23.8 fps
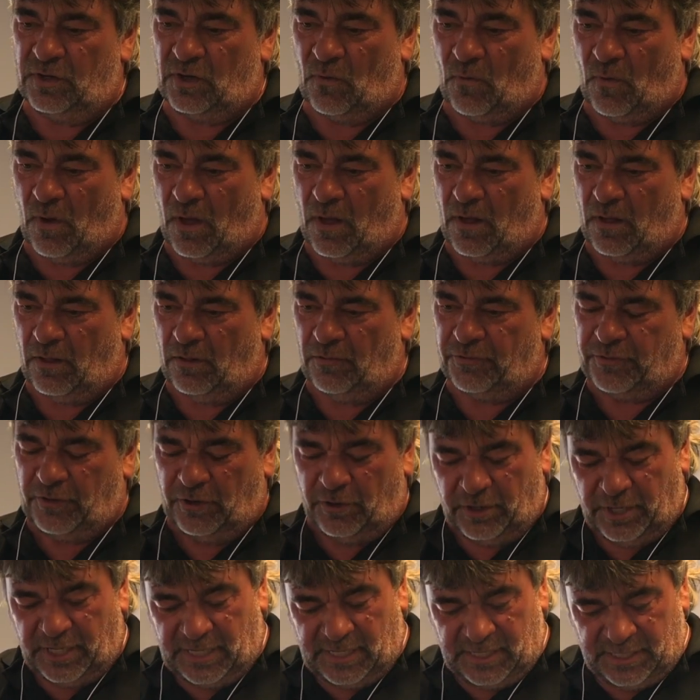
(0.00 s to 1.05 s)
in the wall,
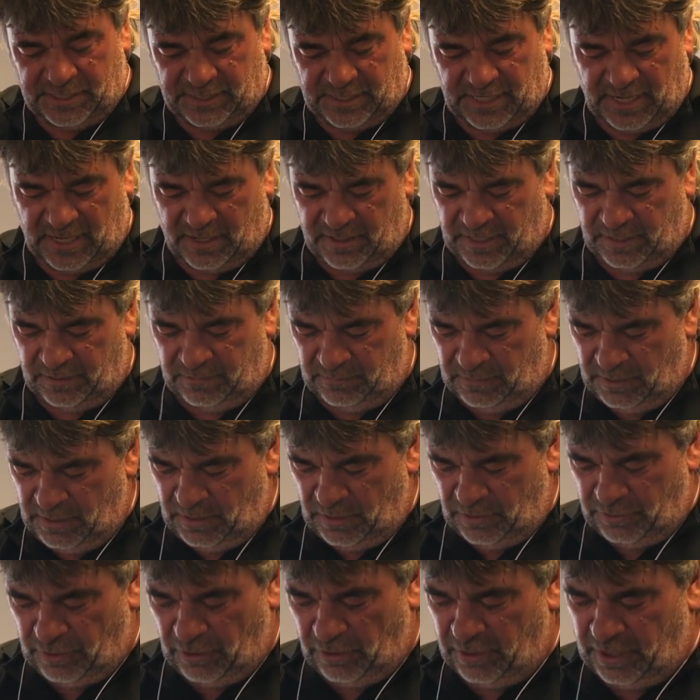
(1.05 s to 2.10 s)
30 in the ceiling,
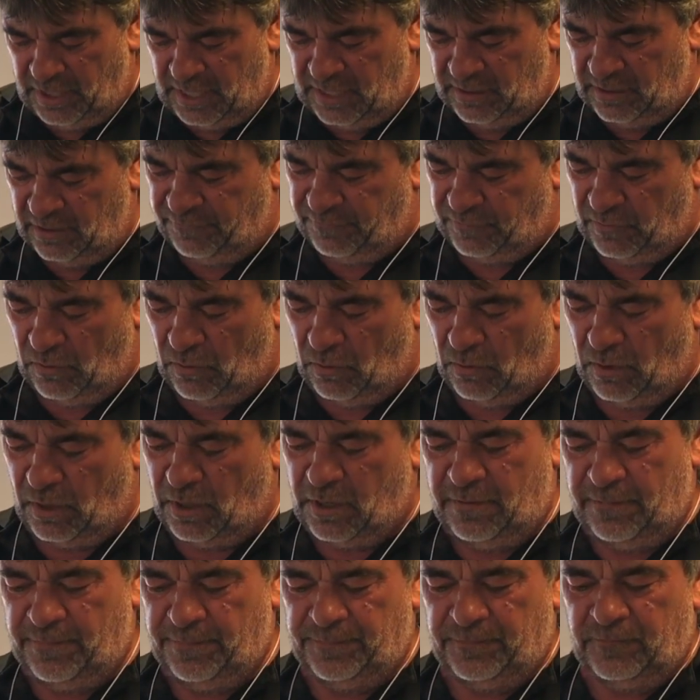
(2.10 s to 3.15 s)
30 in the
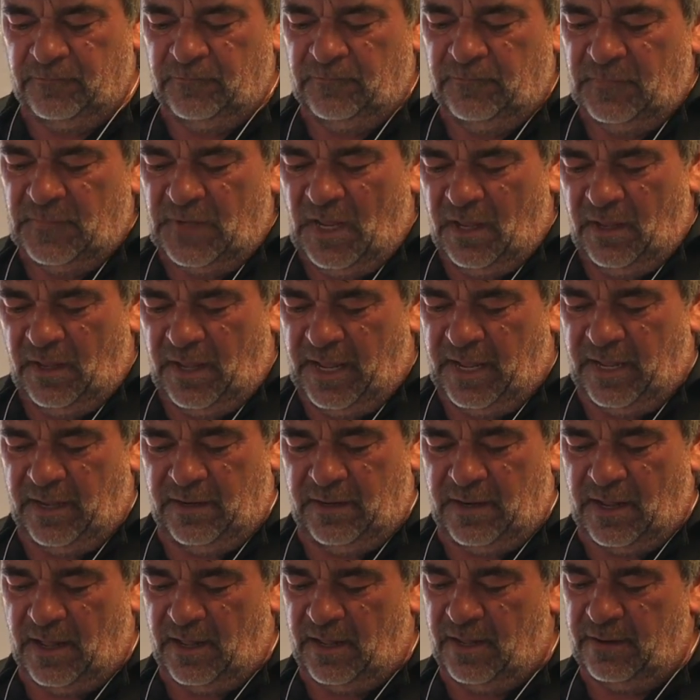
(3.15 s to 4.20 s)
floor,
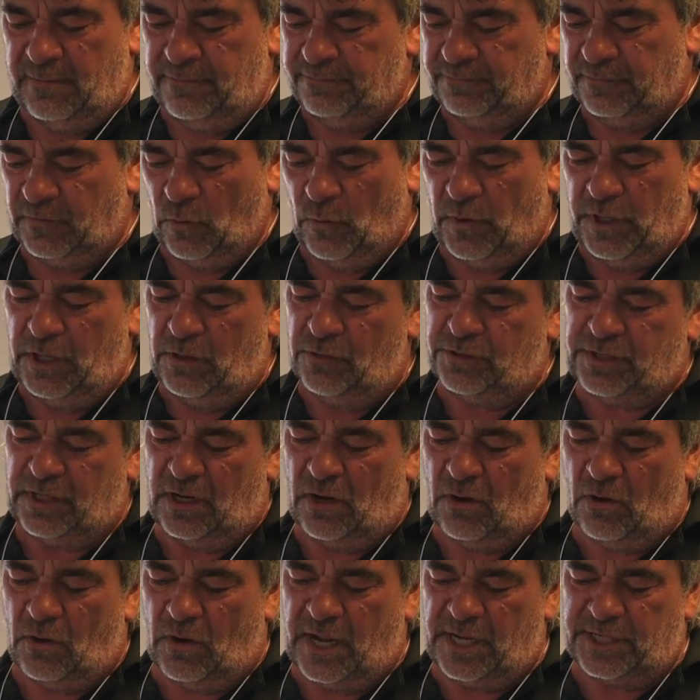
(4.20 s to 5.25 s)
and we use the
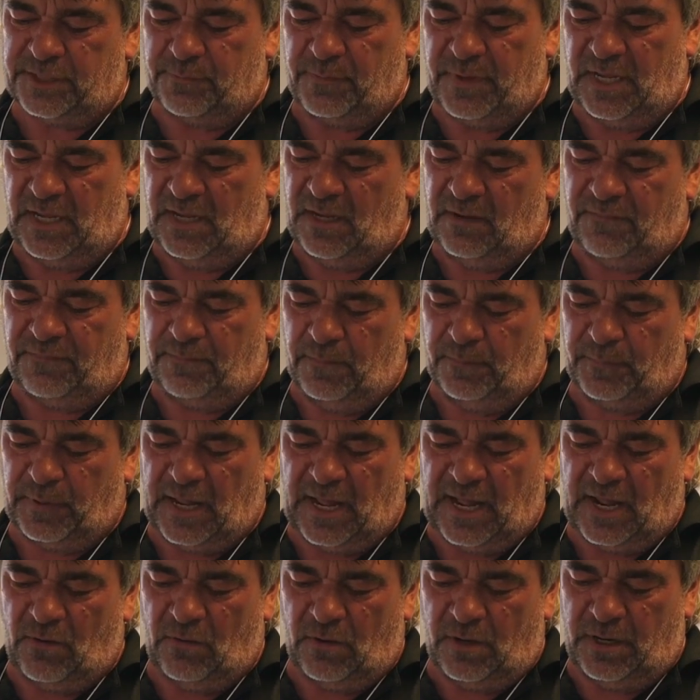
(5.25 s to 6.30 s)
OSB
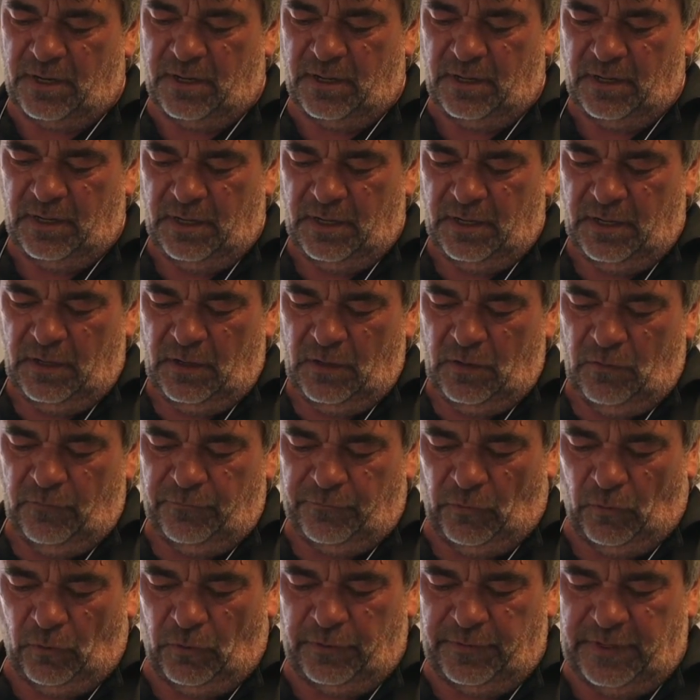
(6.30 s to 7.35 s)
plywood
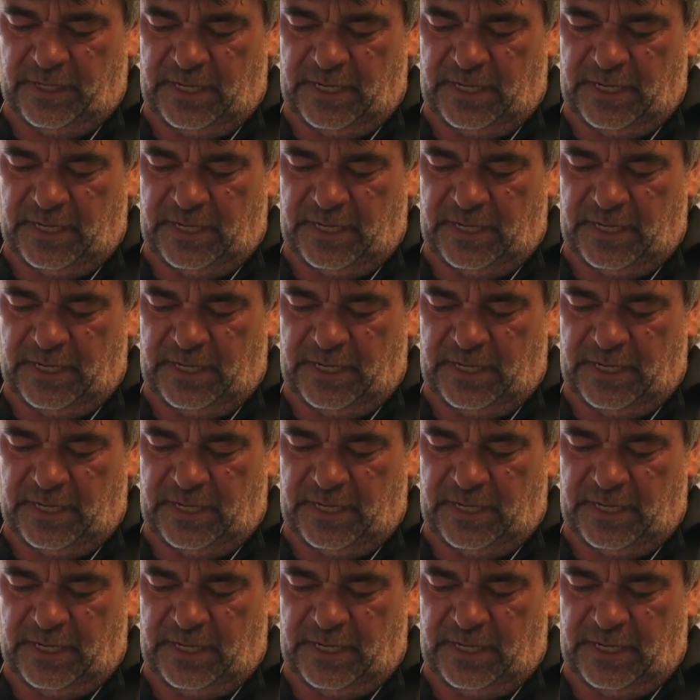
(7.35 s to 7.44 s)
for